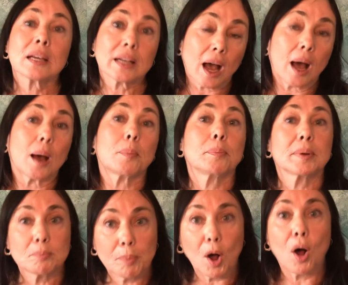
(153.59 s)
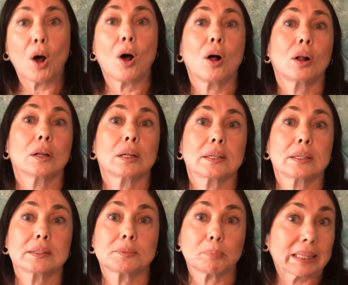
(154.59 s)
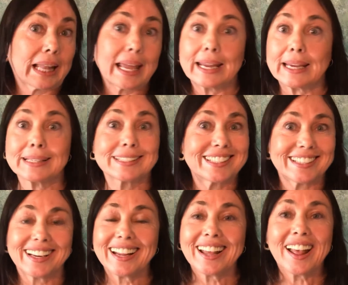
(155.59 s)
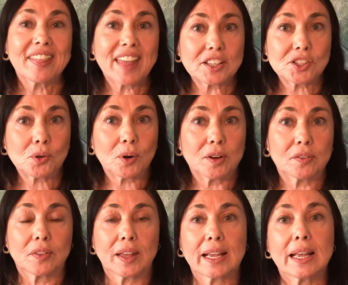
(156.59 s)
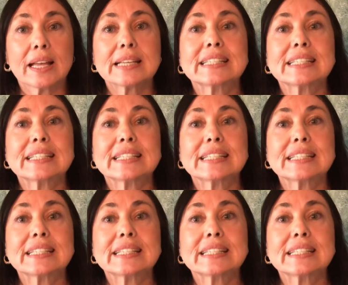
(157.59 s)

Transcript: cup and ball and plate and that sort of thing,